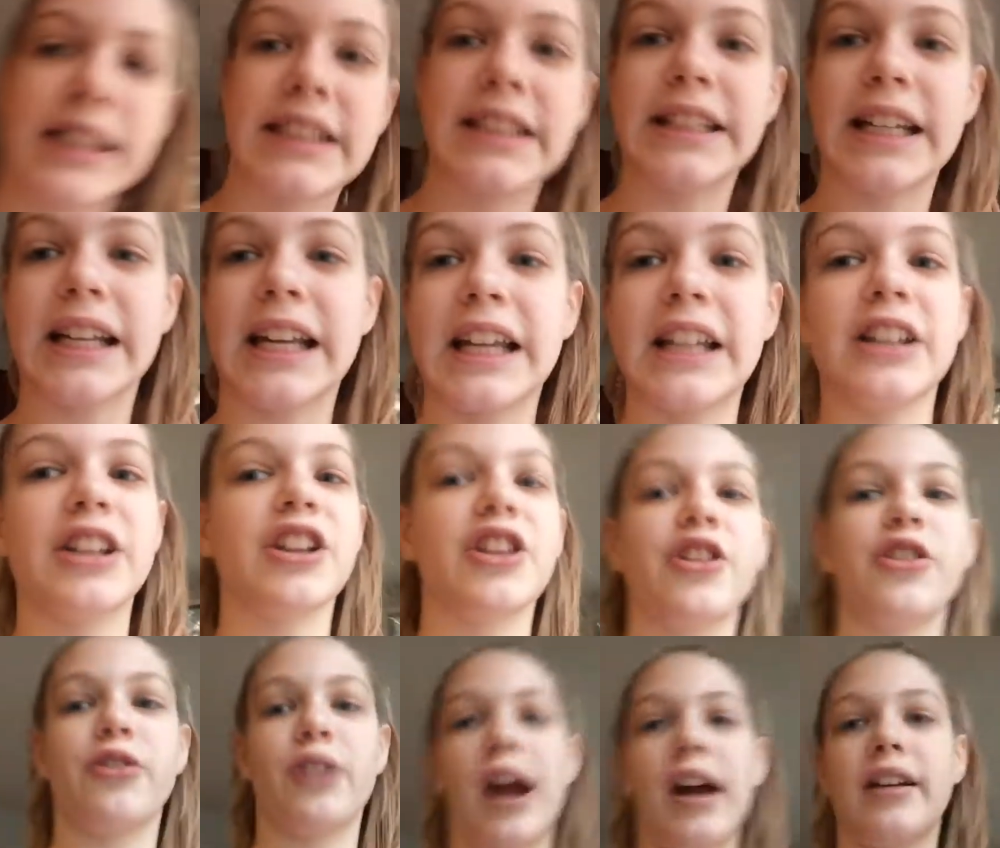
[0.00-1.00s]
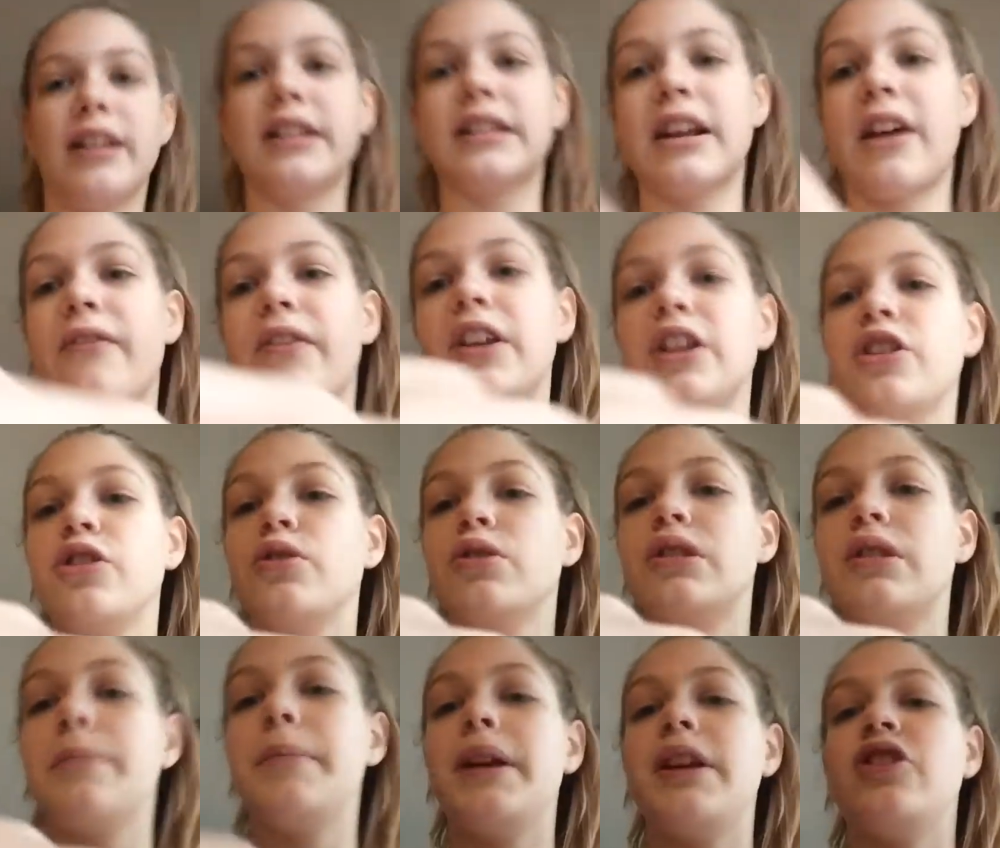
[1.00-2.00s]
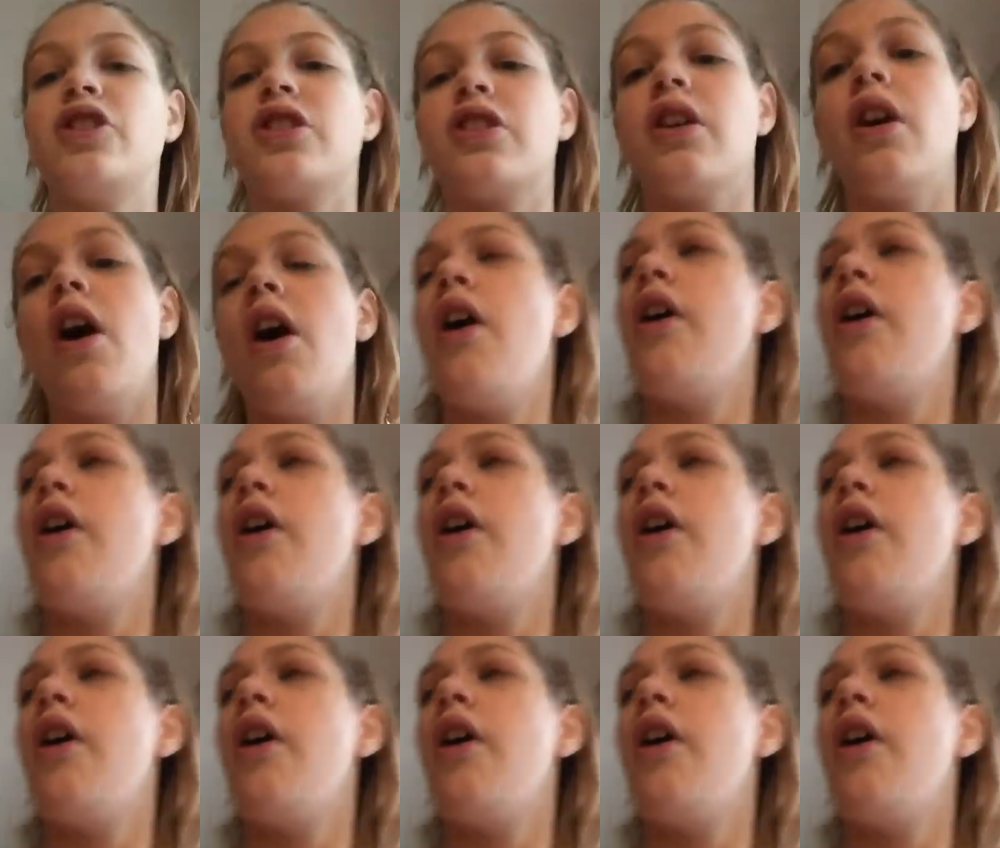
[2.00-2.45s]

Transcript: sticking to the ground and stuff it used to be just